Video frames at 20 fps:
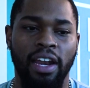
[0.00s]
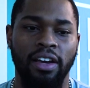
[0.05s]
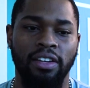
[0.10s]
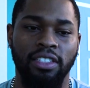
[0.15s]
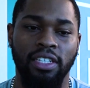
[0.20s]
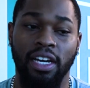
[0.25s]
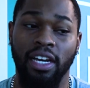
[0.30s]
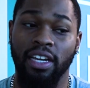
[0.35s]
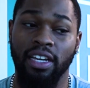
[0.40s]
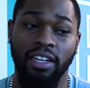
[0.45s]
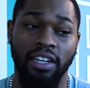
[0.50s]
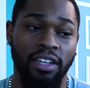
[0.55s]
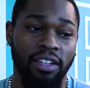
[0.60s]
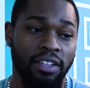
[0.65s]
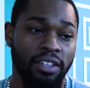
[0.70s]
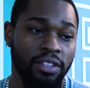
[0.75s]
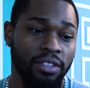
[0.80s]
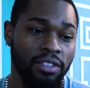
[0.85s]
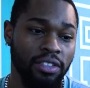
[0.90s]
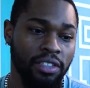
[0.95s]
And I was like, I can either
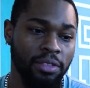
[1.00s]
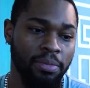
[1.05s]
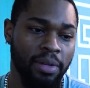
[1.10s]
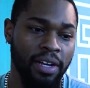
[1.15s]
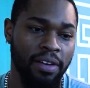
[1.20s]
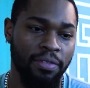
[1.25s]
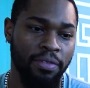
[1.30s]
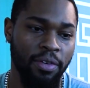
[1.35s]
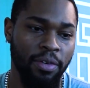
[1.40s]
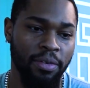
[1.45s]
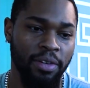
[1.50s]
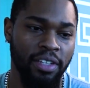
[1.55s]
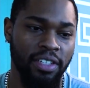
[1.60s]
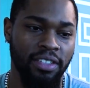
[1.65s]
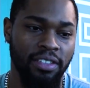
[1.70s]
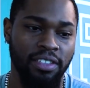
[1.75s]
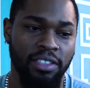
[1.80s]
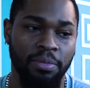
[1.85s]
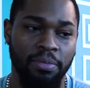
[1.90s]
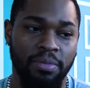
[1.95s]
use this platform
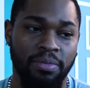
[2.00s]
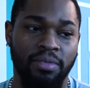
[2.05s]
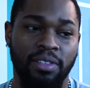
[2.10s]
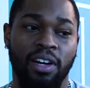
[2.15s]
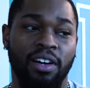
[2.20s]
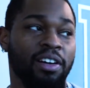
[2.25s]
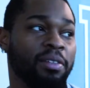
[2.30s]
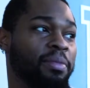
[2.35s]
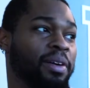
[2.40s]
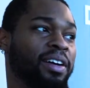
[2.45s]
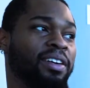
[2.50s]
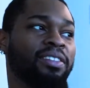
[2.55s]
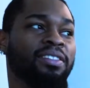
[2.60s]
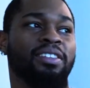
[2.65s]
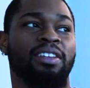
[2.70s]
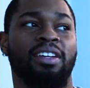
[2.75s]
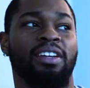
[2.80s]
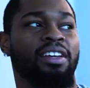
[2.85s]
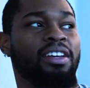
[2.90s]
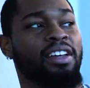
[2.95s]
to talk about
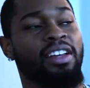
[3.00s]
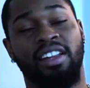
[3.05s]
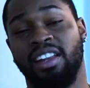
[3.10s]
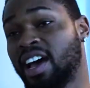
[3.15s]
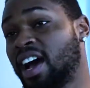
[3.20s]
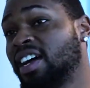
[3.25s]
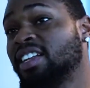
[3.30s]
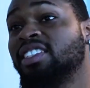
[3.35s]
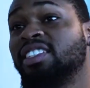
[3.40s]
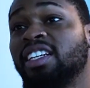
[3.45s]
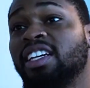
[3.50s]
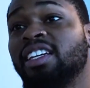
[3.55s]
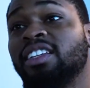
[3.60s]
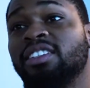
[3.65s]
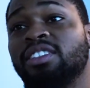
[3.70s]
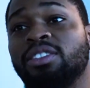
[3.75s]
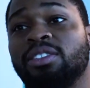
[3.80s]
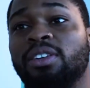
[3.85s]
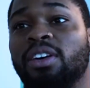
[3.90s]
nonsense,